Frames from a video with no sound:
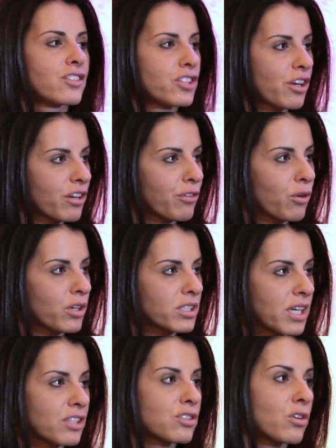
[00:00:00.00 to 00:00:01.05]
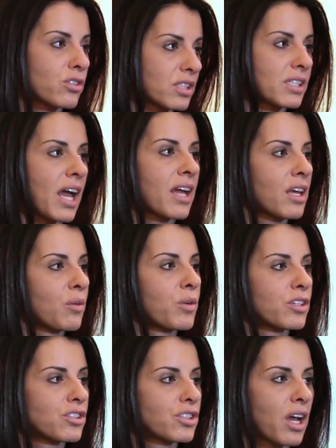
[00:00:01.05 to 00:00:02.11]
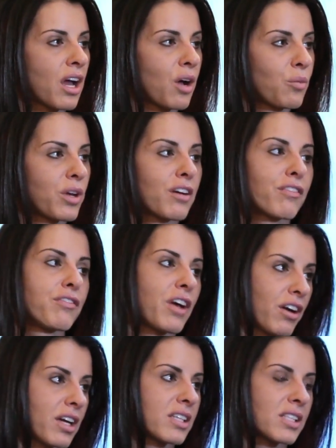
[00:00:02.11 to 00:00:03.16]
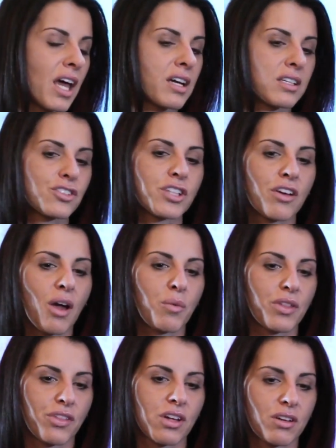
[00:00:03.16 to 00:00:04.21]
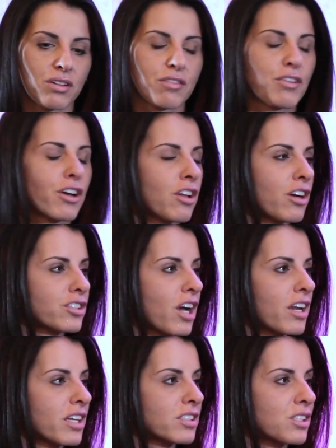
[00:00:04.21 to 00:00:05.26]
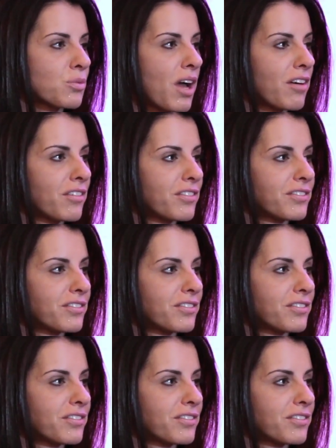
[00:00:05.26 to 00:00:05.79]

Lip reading: Jerry, of course, has Soul Society, which we are right. very excited to share that with a very large audience as well.